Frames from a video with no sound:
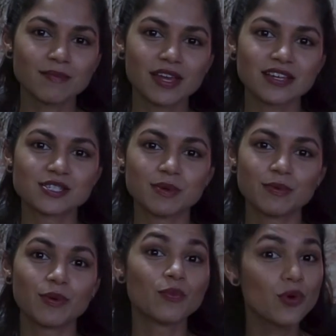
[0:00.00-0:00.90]
because
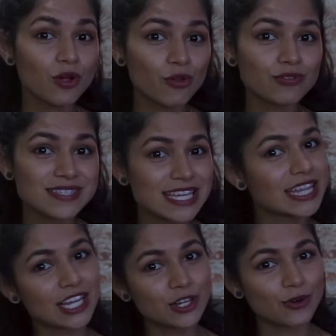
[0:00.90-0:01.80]
people will see
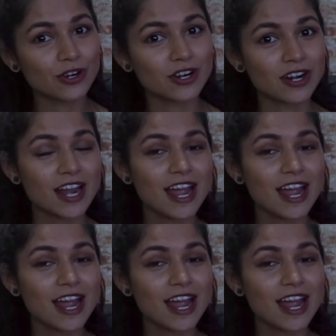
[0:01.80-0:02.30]
that you are